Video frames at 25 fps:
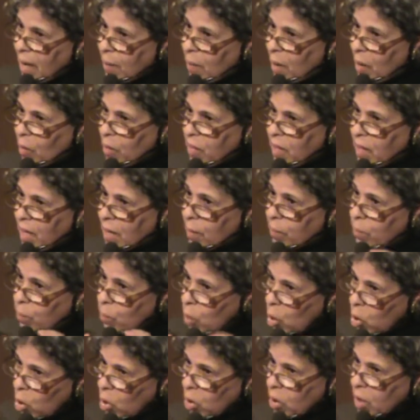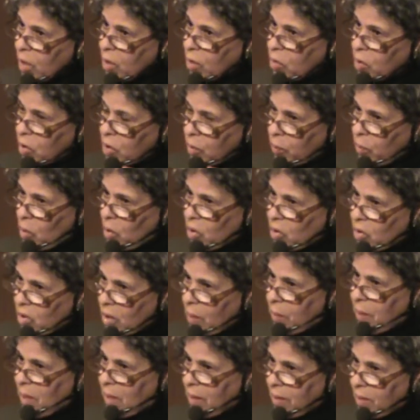about their moral
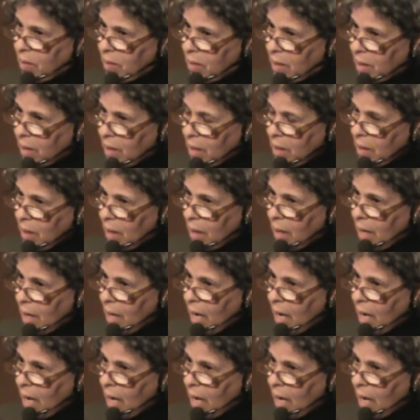responsibility